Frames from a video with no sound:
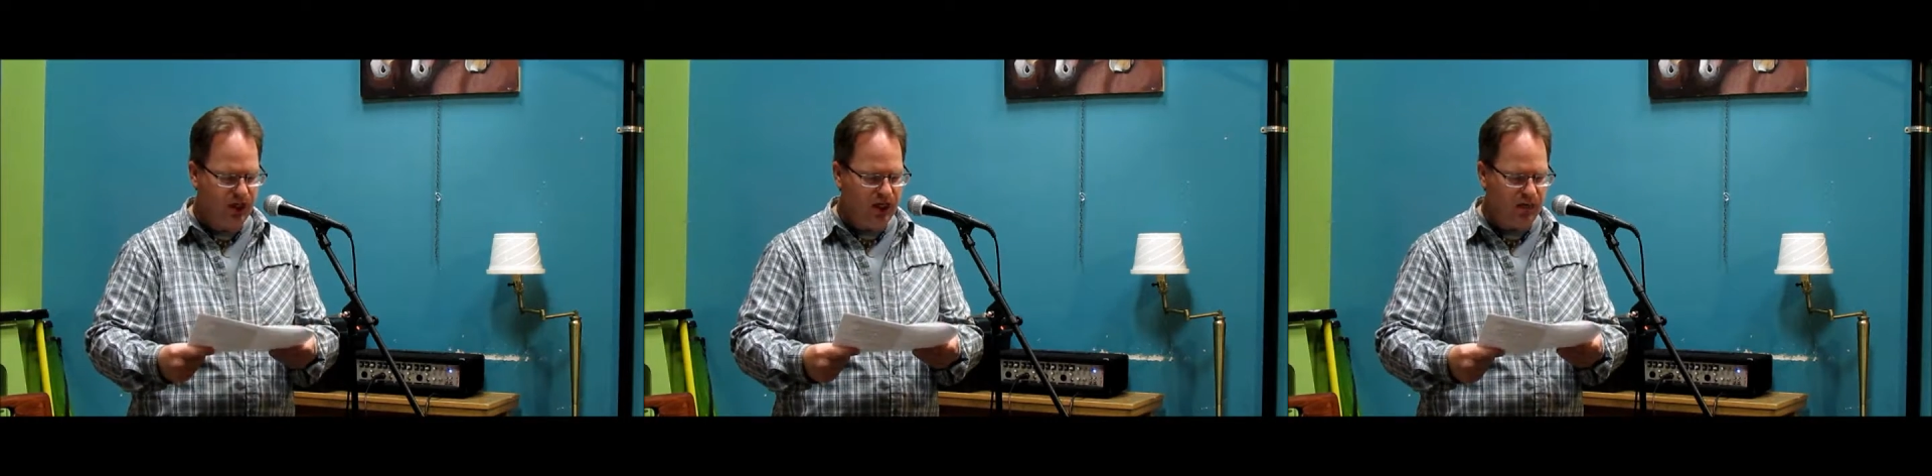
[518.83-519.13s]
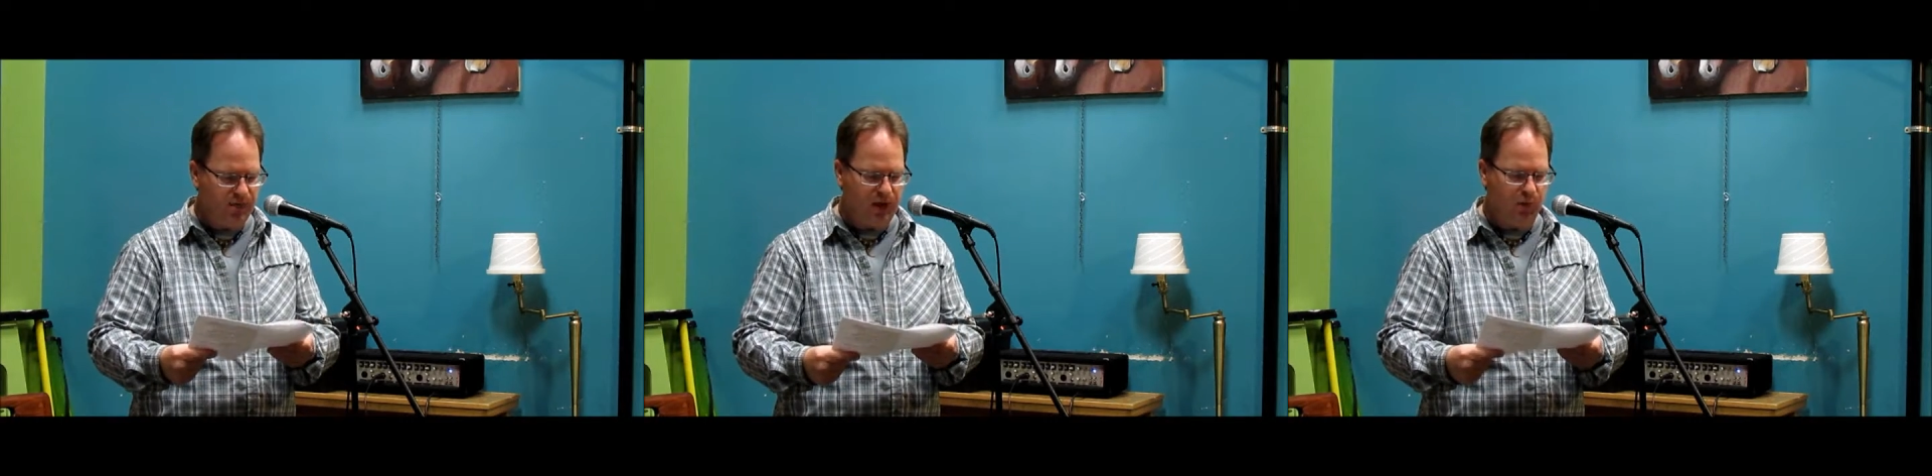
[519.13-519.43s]

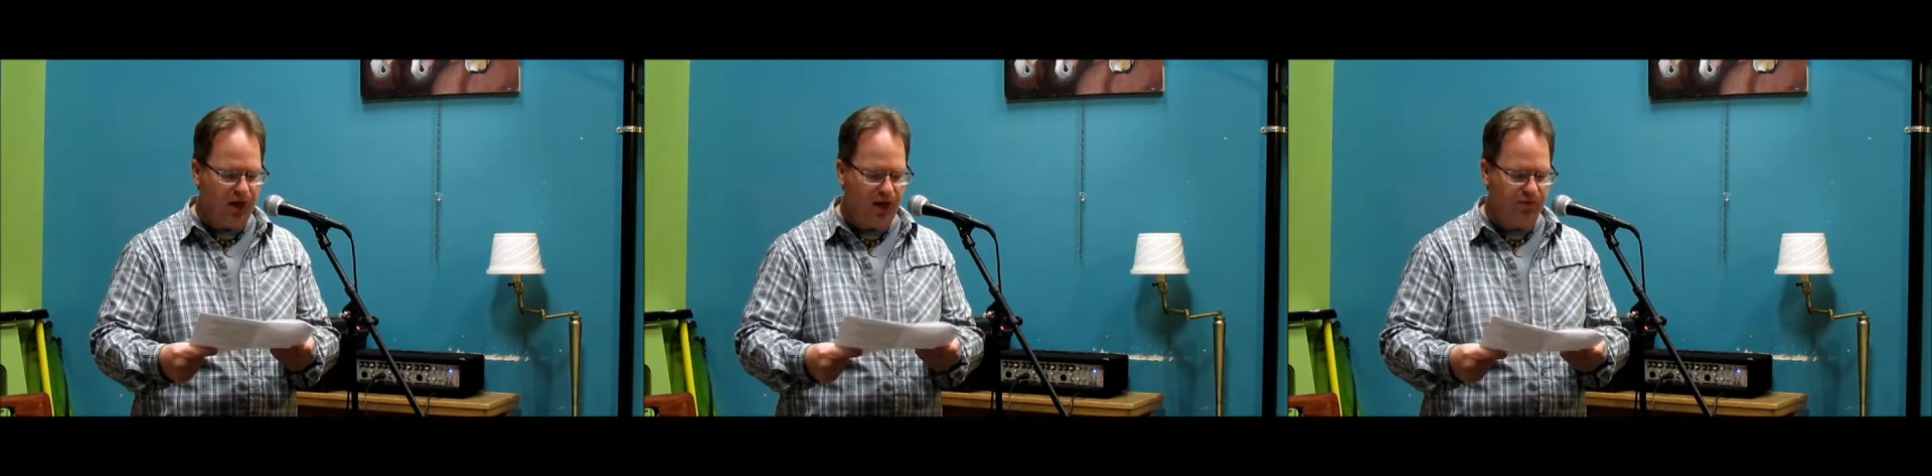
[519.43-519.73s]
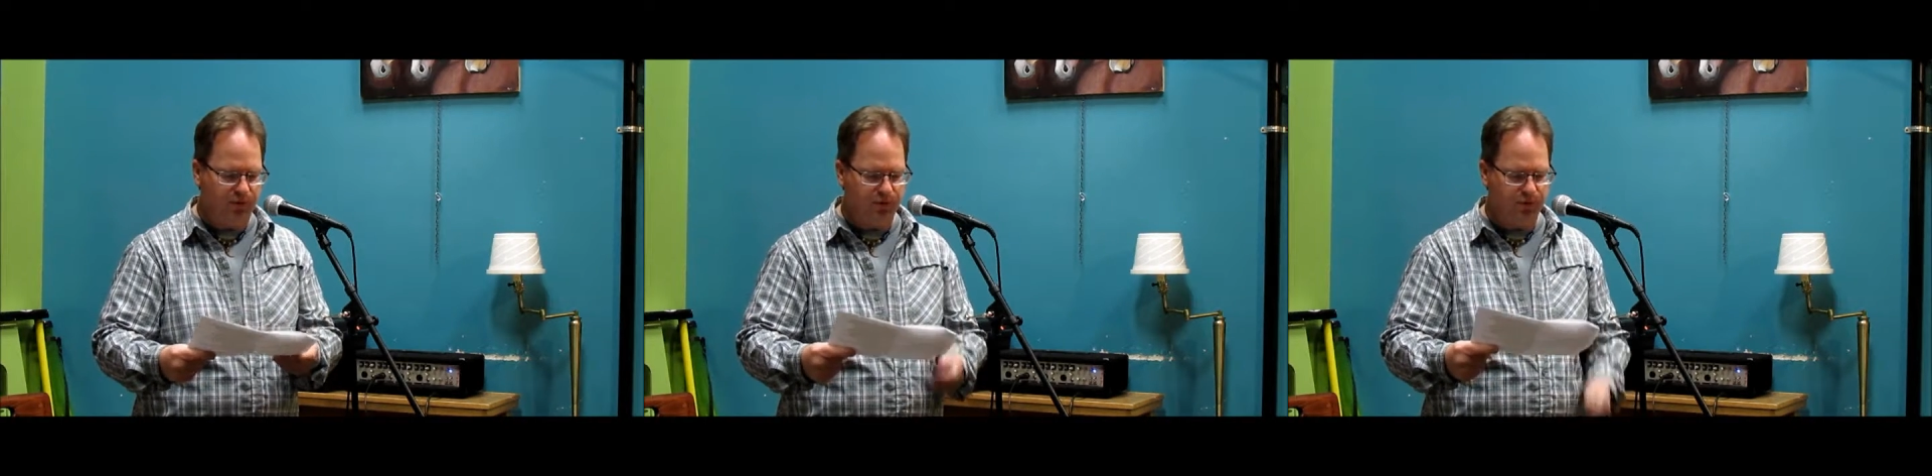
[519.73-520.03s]
if they were
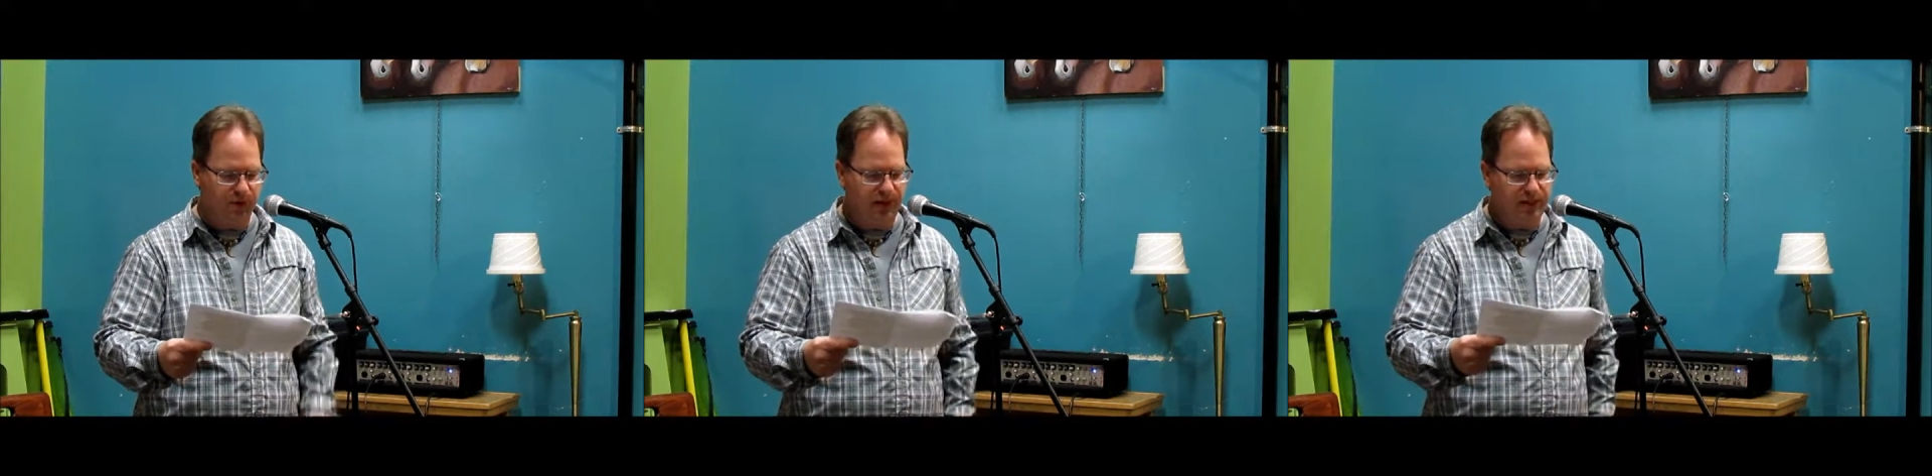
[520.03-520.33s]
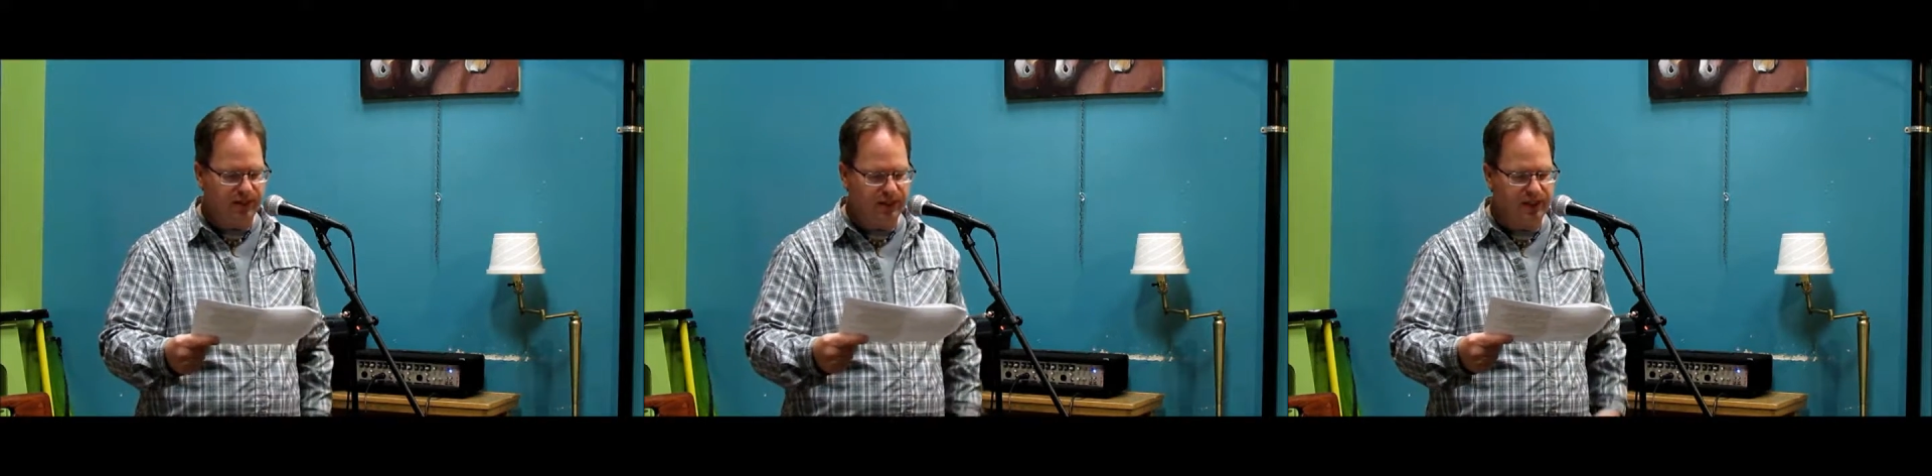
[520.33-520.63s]
ever to
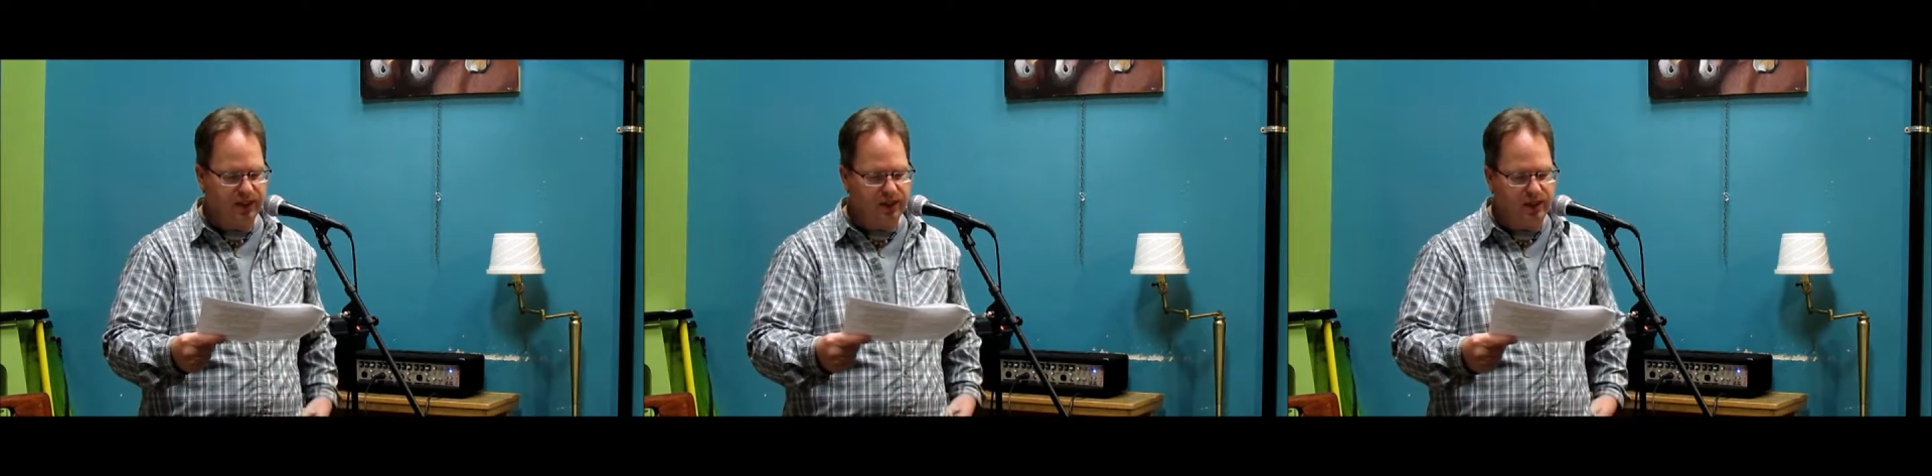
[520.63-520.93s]
rise again